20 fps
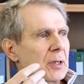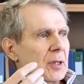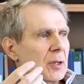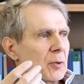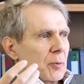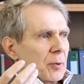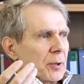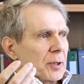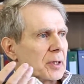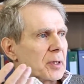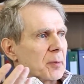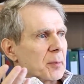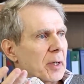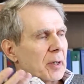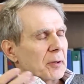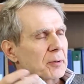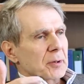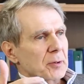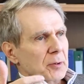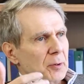worried
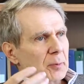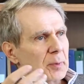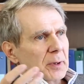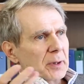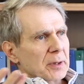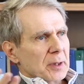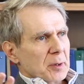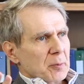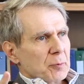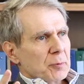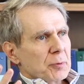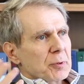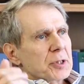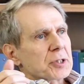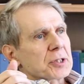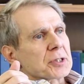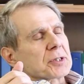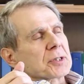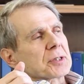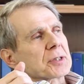about you know building
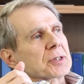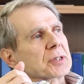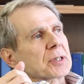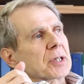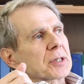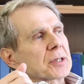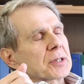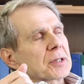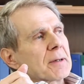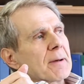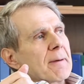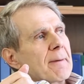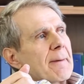bridges and such.